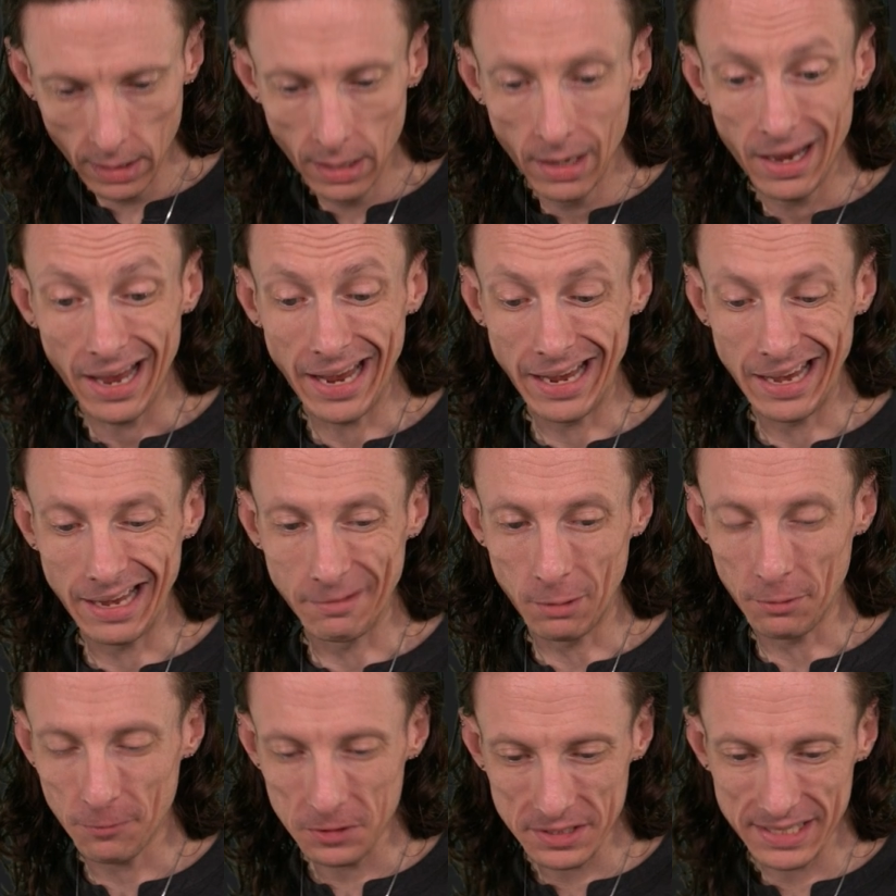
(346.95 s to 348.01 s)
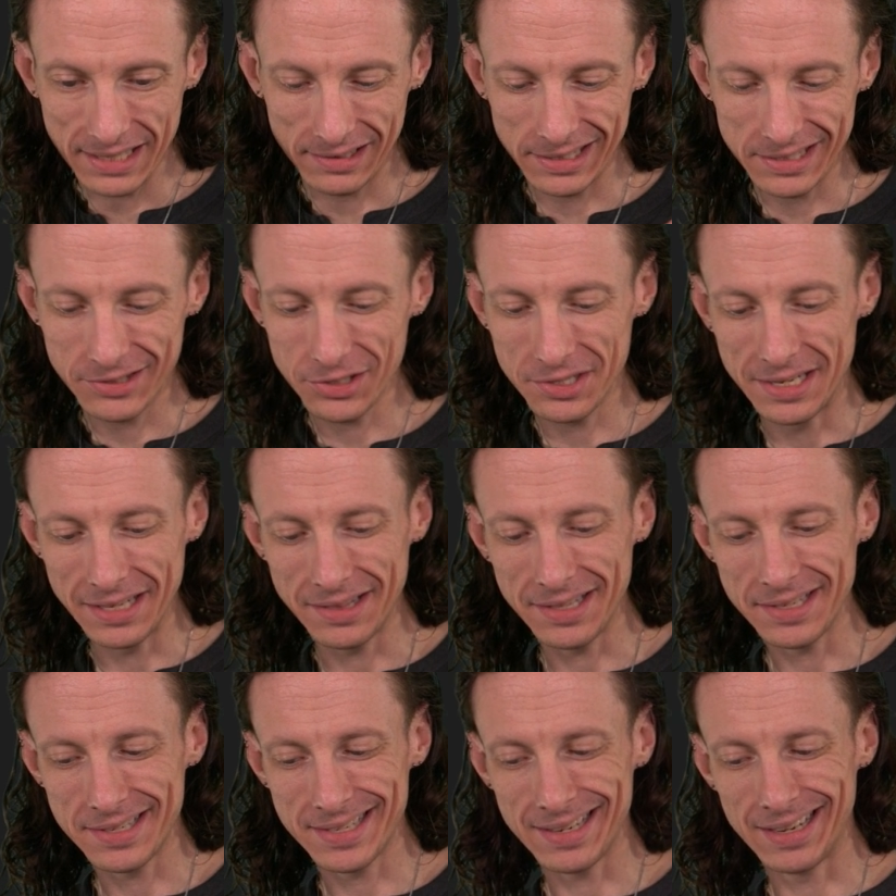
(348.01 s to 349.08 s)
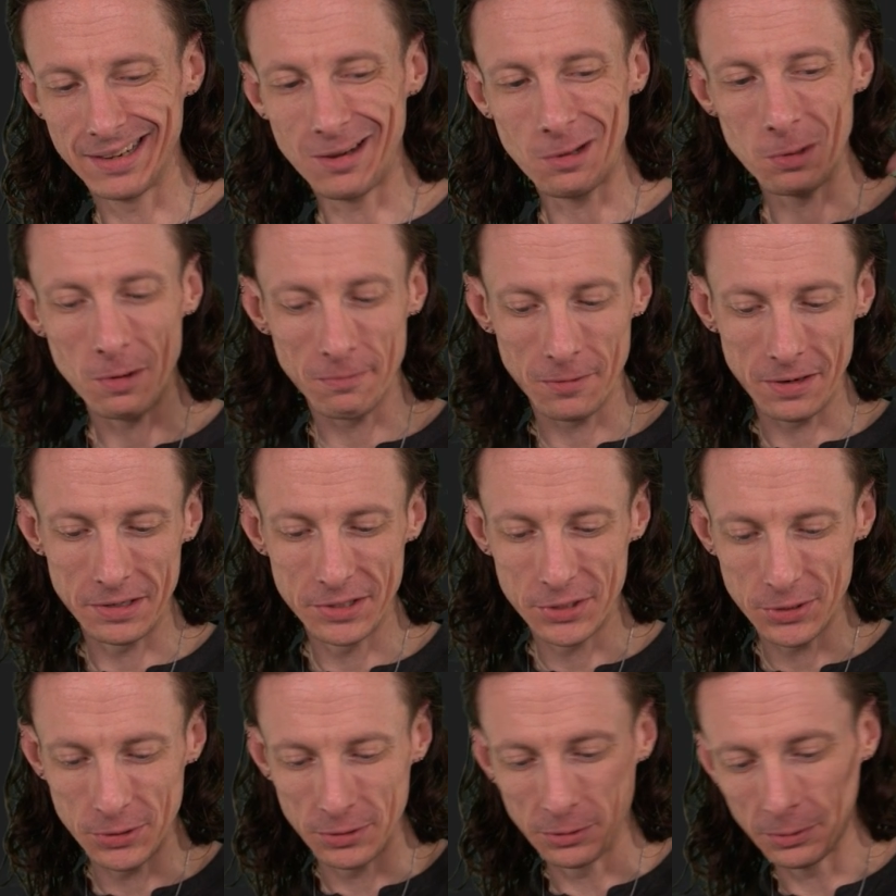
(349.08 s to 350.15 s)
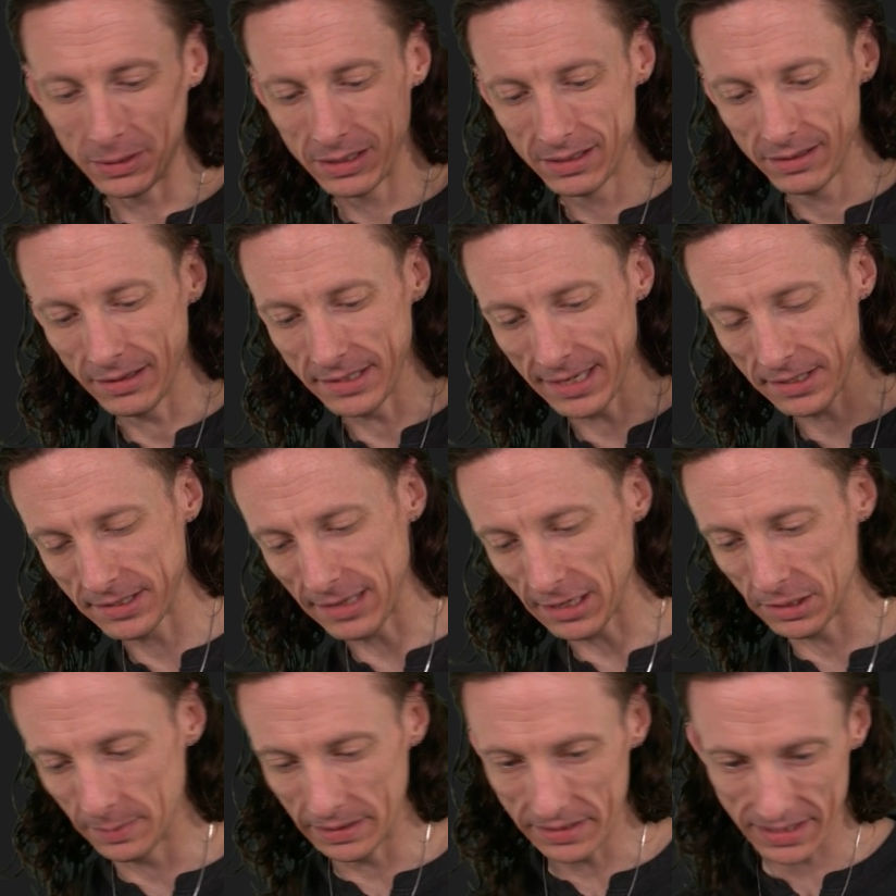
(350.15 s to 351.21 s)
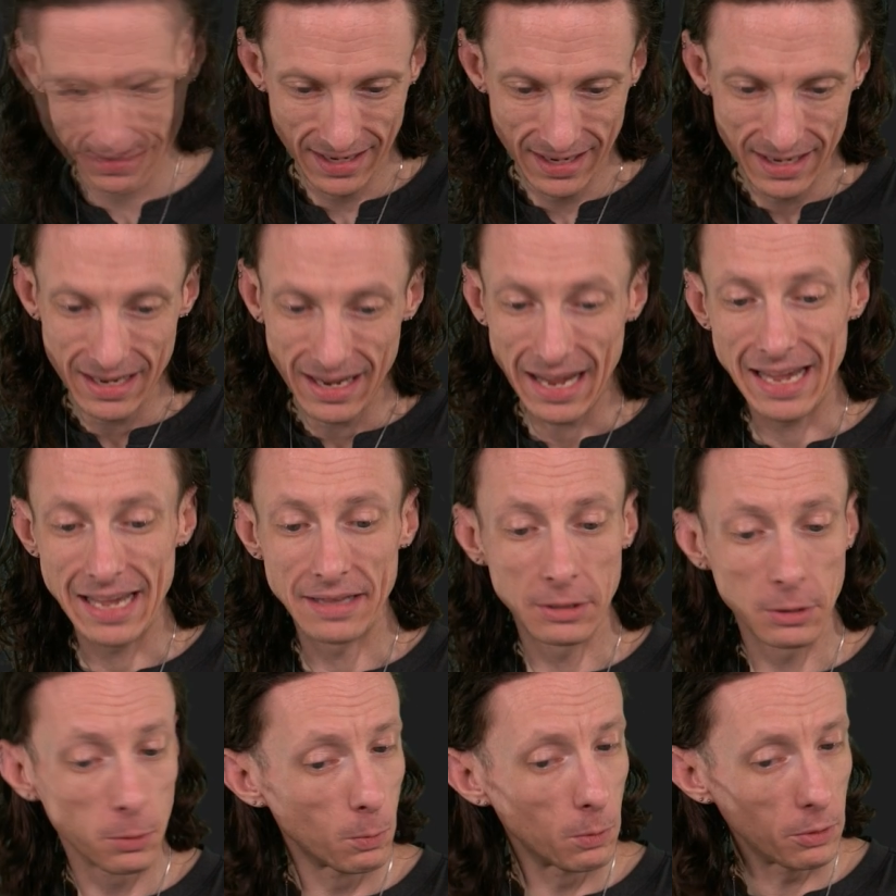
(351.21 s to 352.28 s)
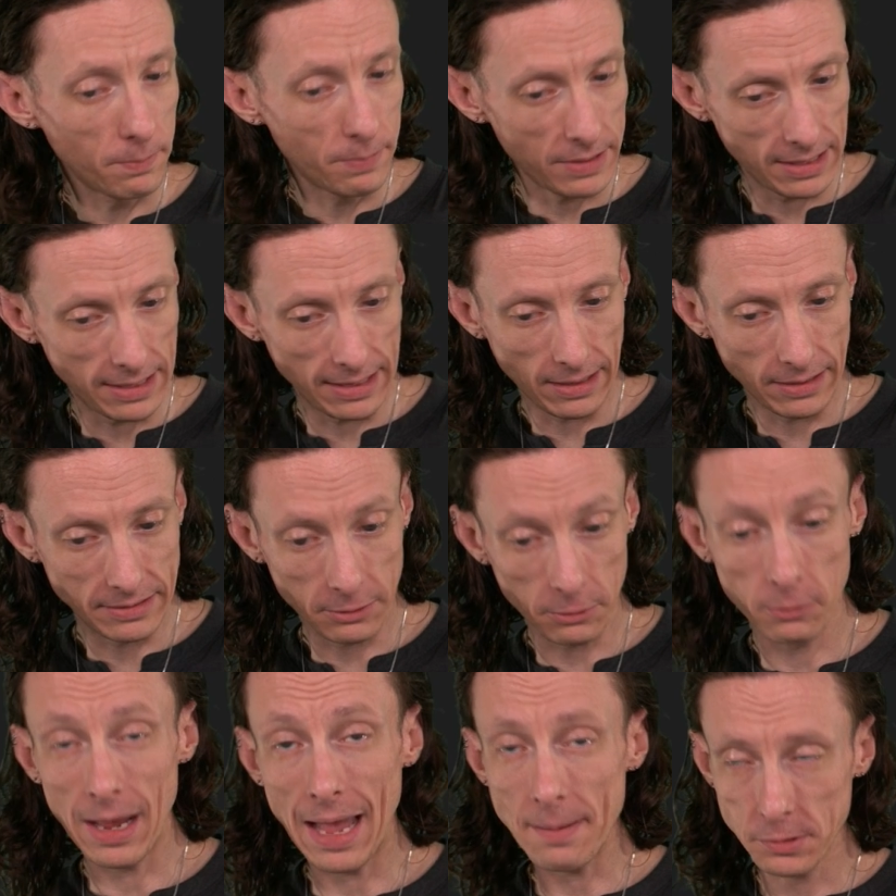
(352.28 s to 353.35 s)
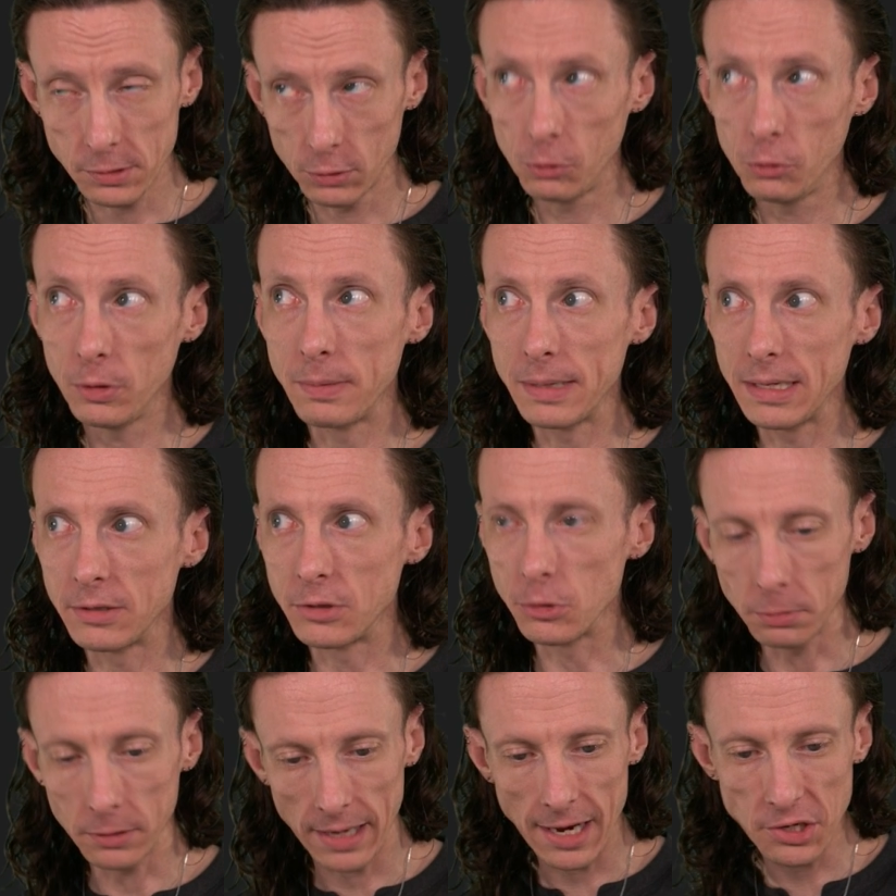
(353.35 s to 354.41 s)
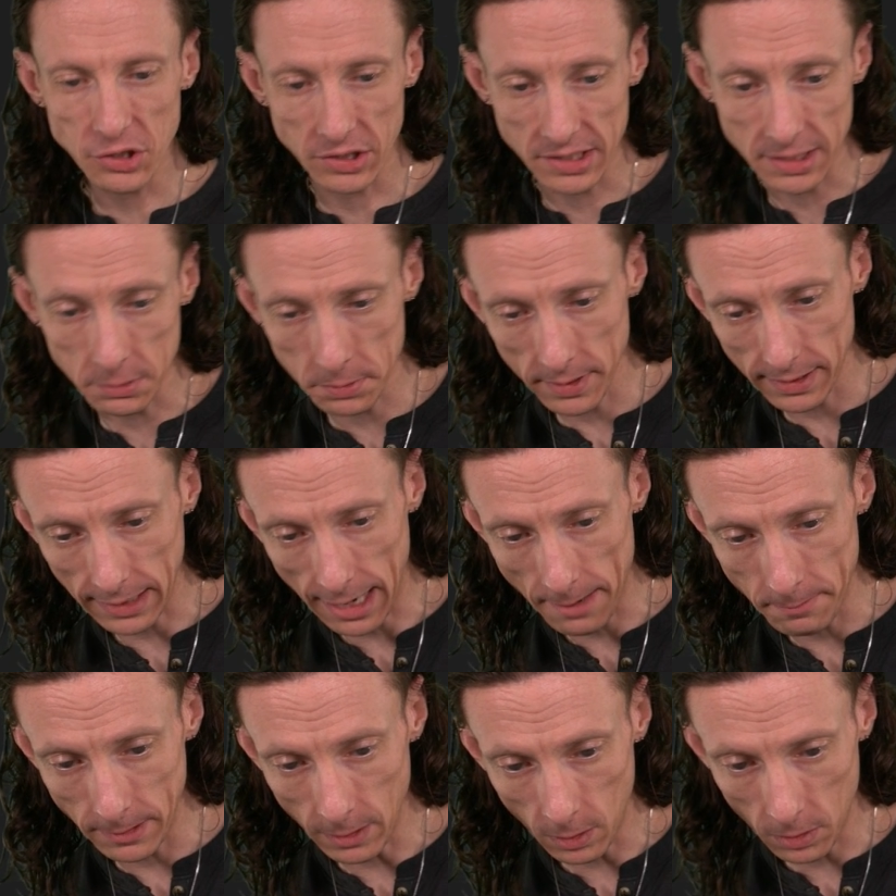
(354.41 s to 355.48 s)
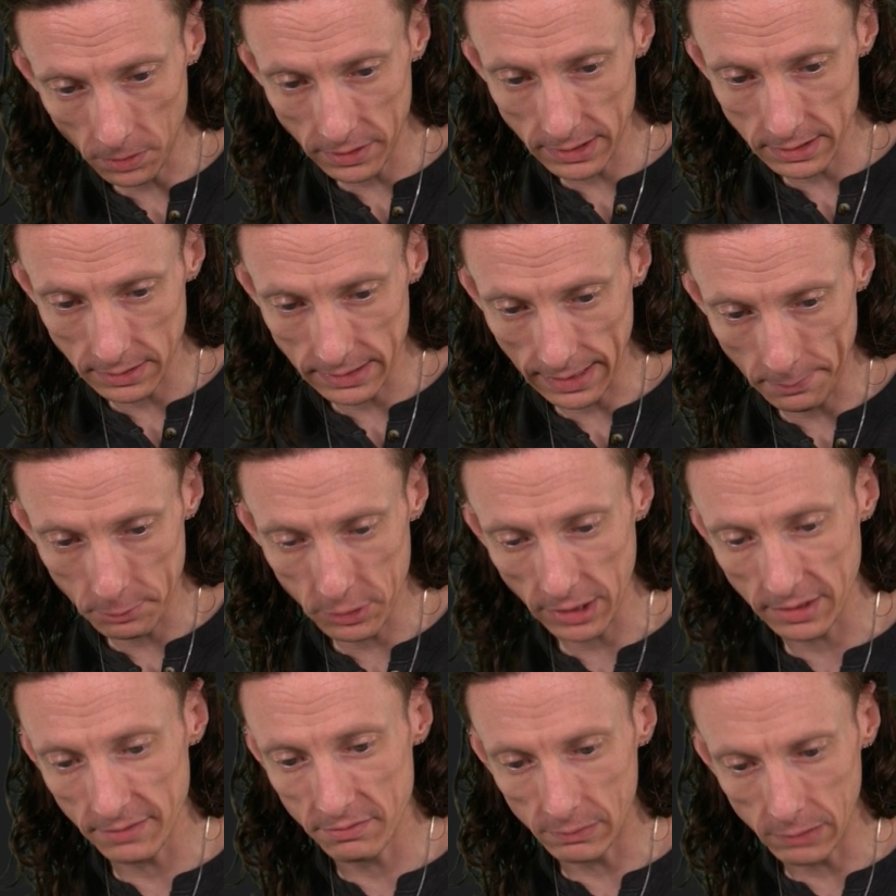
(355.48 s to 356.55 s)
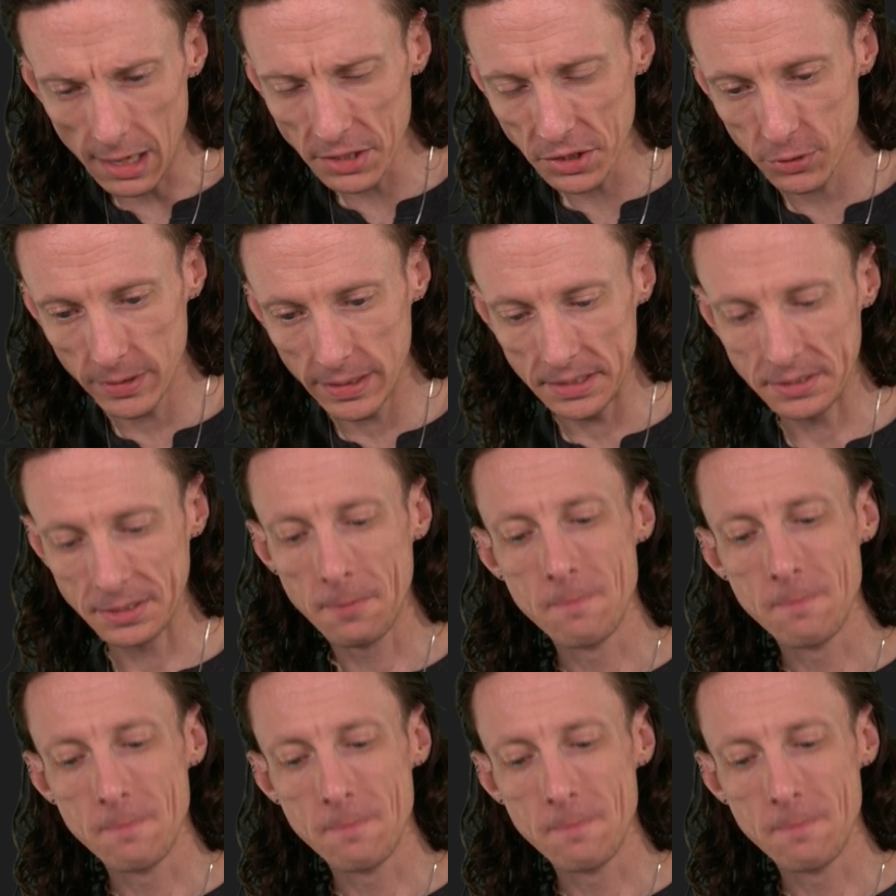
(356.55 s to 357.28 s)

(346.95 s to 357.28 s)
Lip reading: And well, first thing, let's just get this all over into text documents. And there will absolutely be duplications because we're going to copy all these exam objective glossaries.